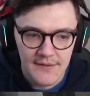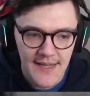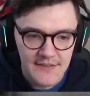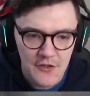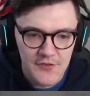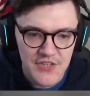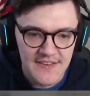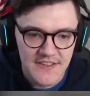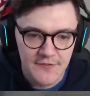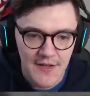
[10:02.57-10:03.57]
head over to
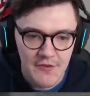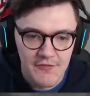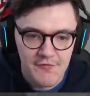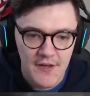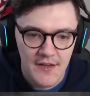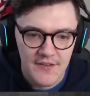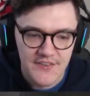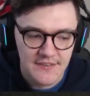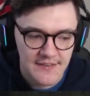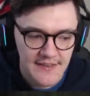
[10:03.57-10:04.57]
this survivor
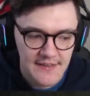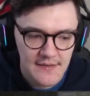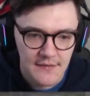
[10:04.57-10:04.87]
firstly.